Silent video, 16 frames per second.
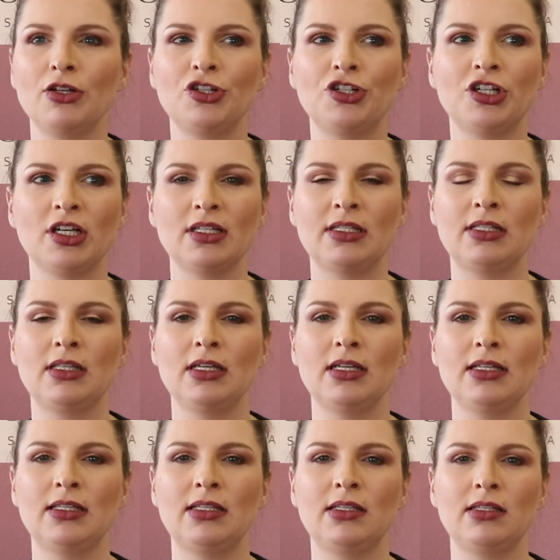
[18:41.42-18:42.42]
just
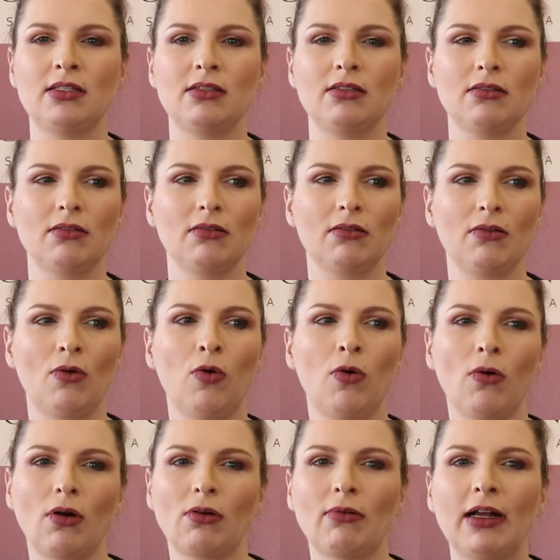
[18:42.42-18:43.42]
this
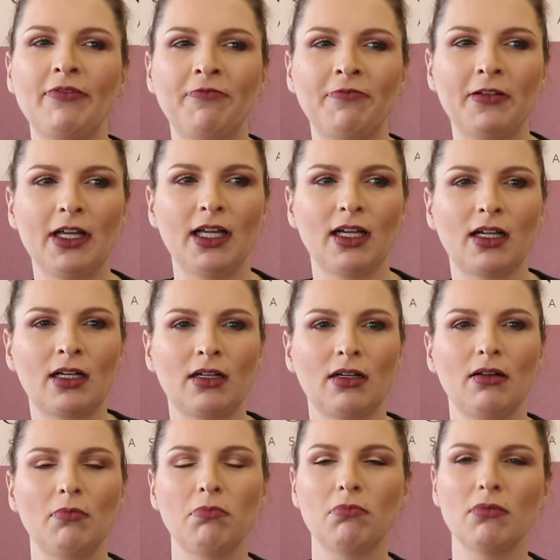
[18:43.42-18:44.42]
horrific
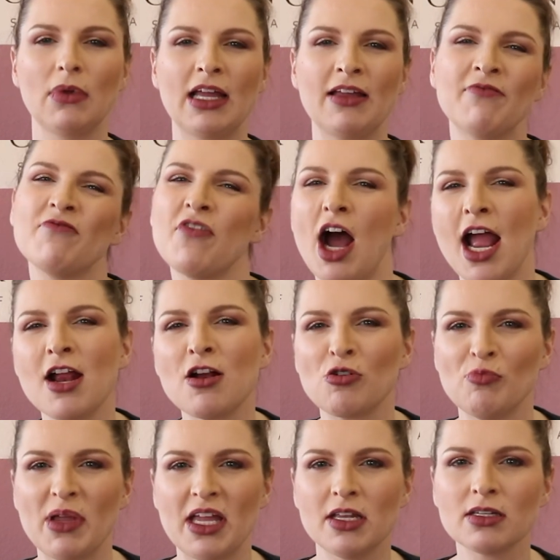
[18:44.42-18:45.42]

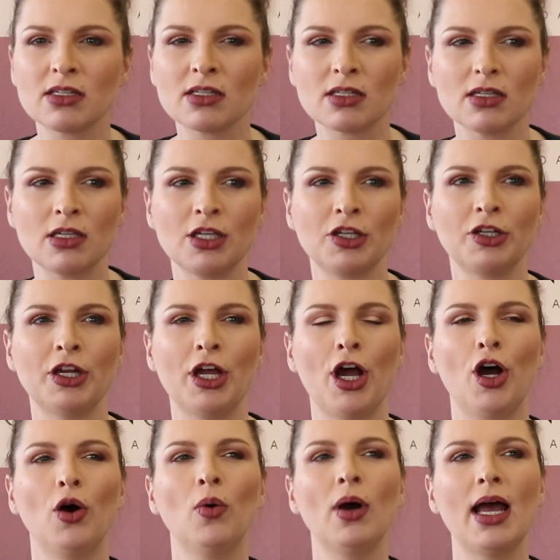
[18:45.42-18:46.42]
environment, you
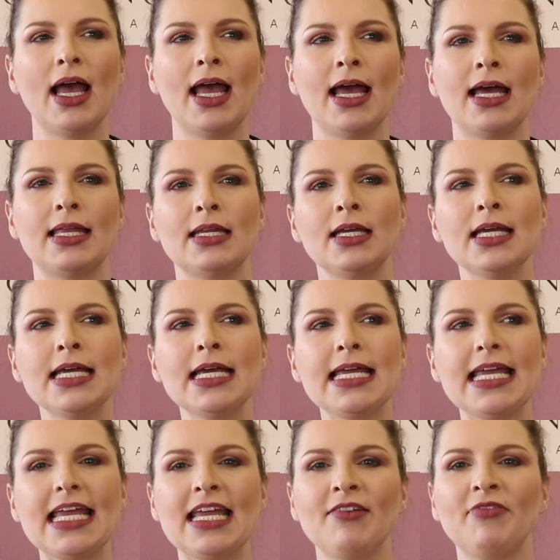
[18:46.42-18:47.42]
know, and
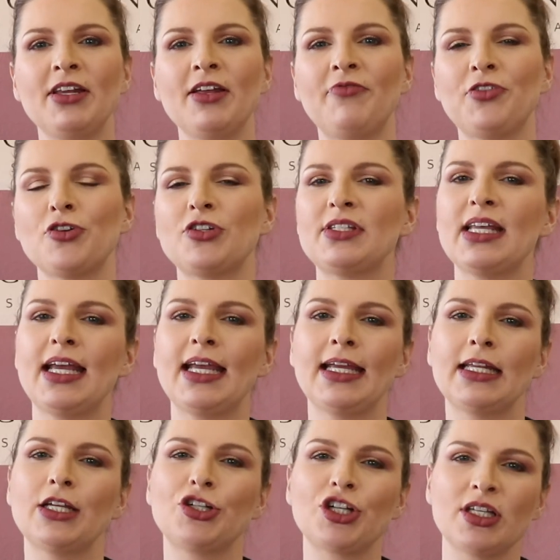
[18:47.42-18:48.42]
even if they're
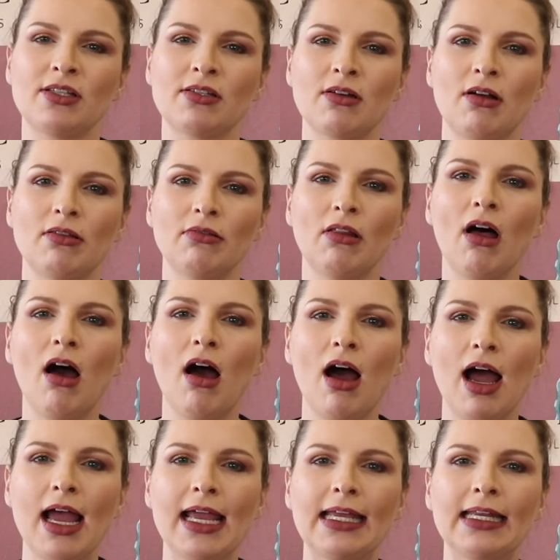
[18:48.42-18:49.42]
saying it just
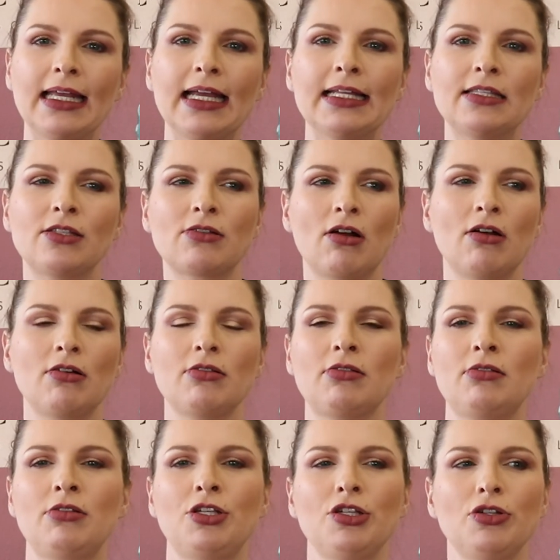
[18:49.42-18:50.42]
online, it
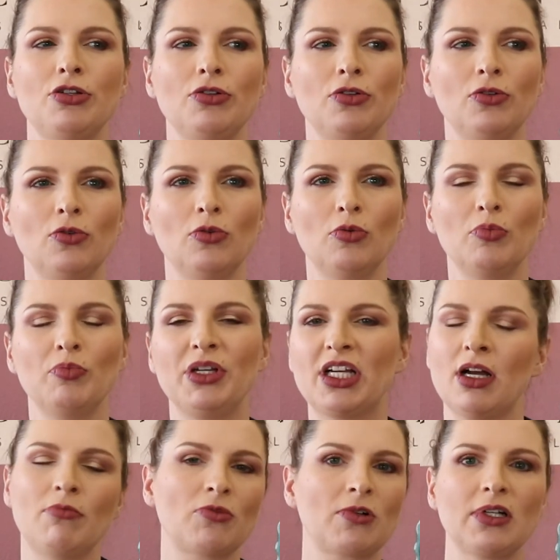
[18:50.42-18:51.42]
starts to
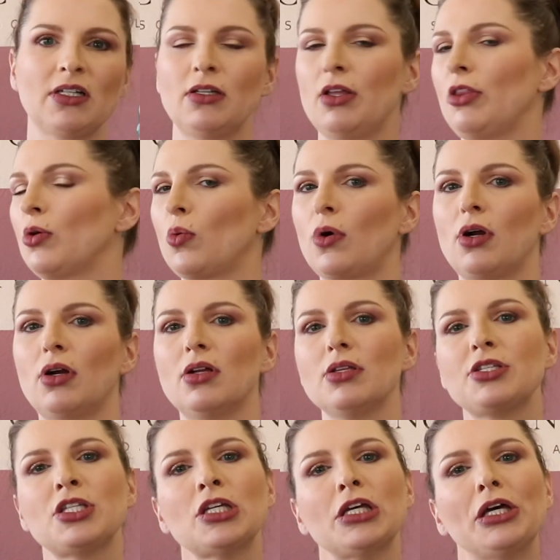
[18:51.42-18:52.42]
become real in the
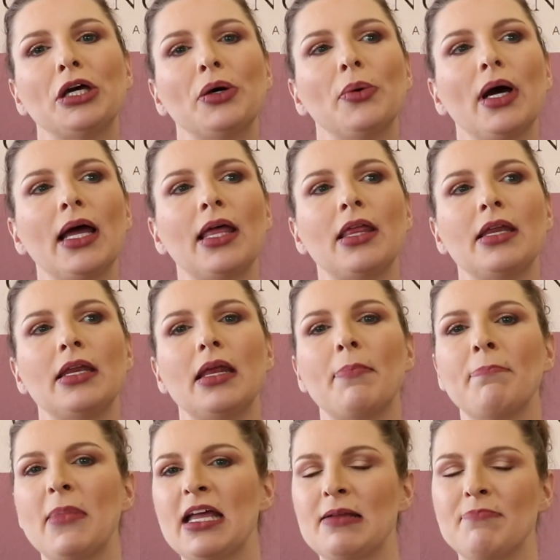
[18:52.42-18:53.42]
world too,
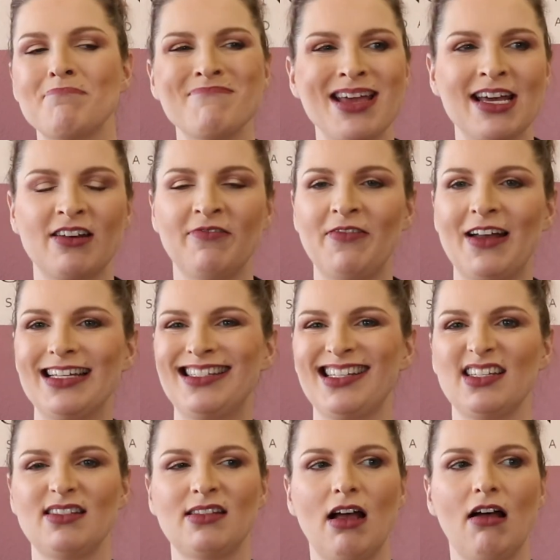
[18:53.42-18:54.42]
and it manifests
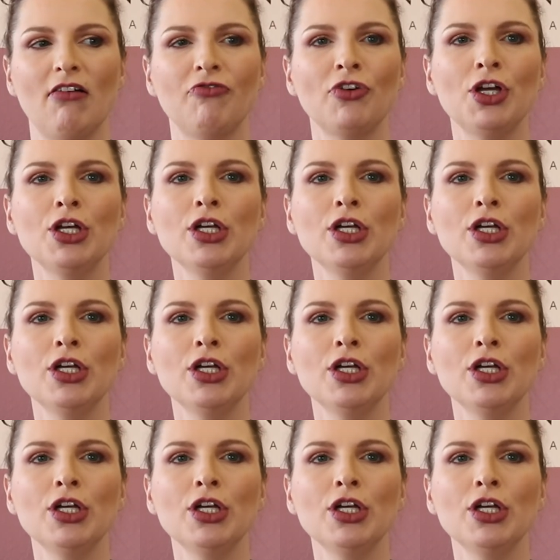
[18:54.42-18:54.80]
itself.